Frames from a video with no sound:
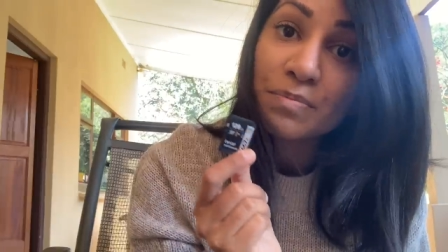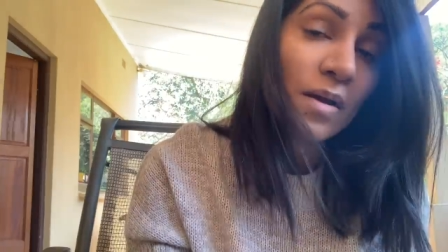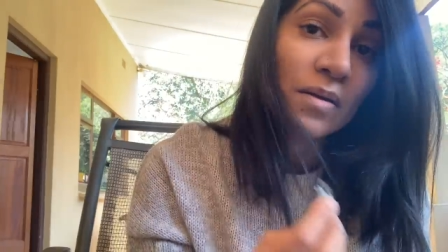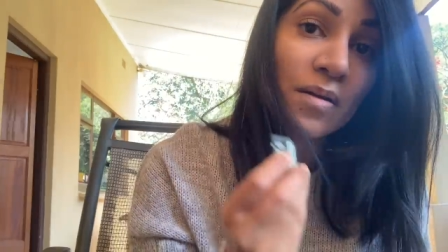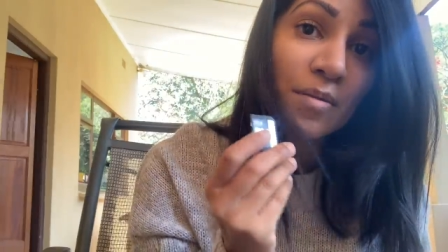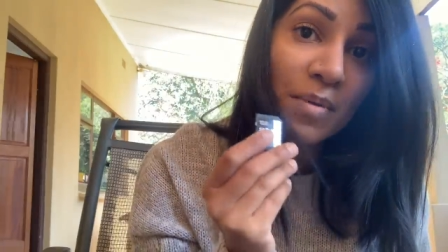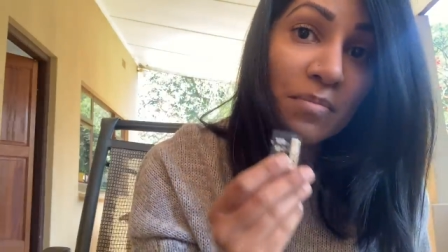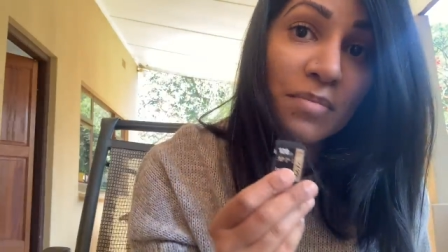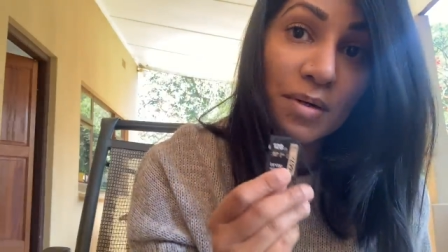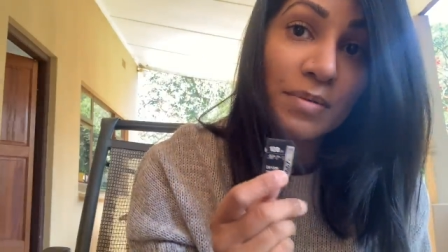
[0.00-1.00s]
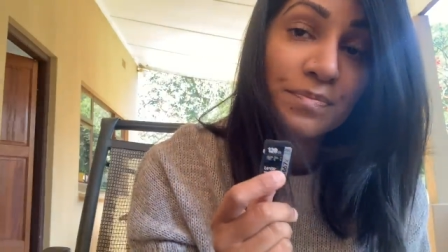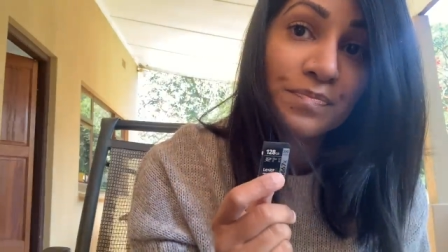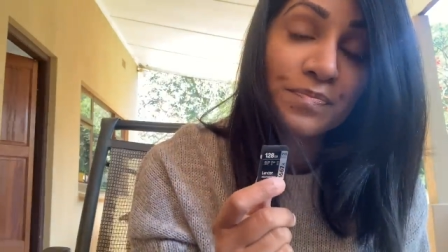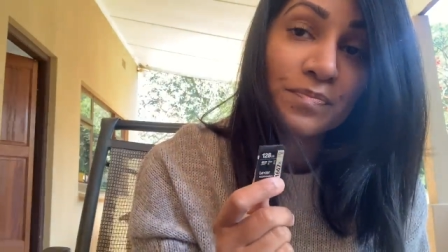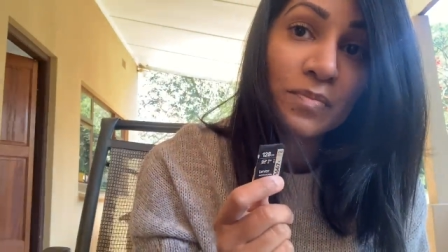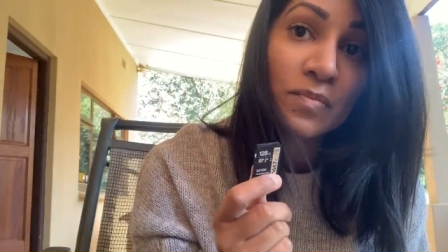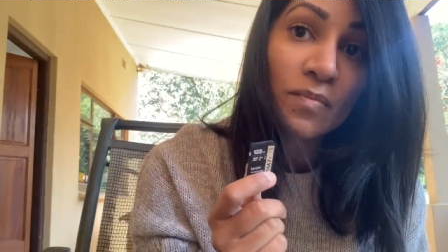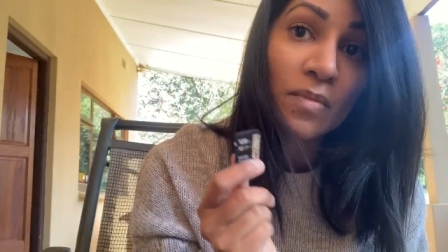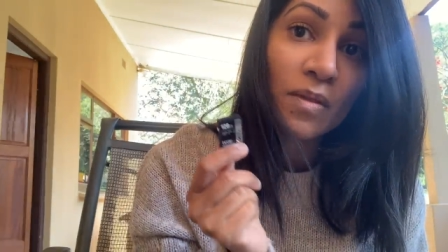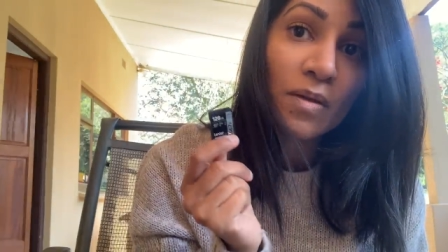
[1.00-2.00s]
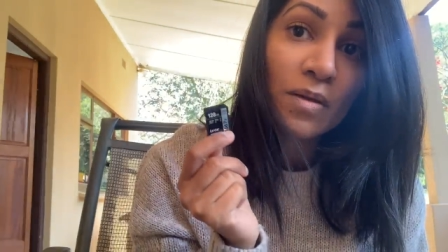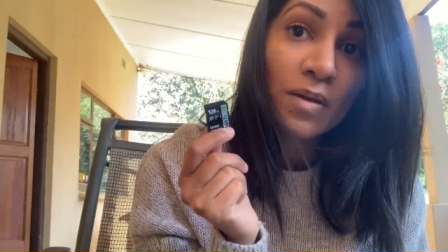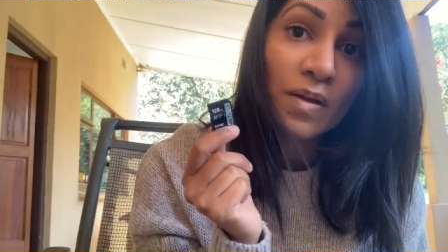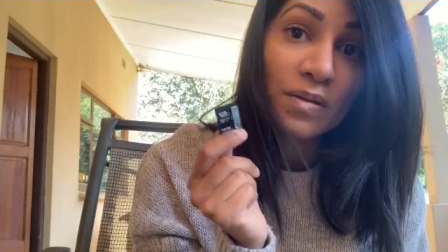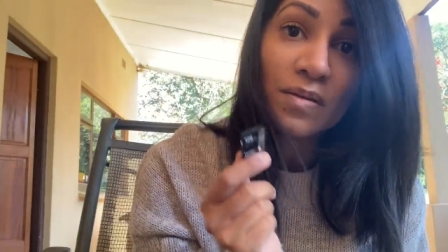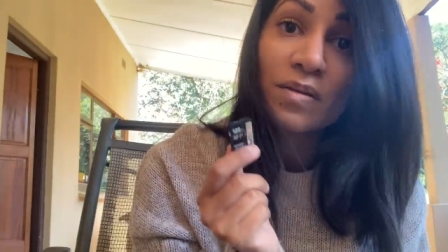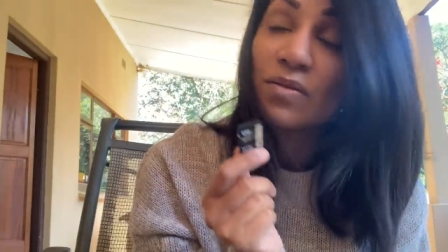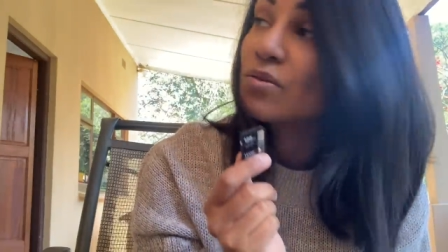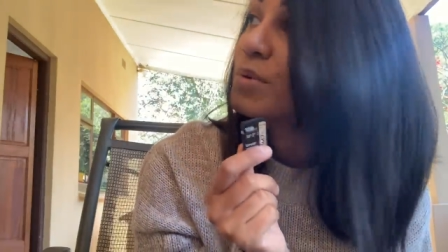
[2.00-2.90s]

And I remember it did this to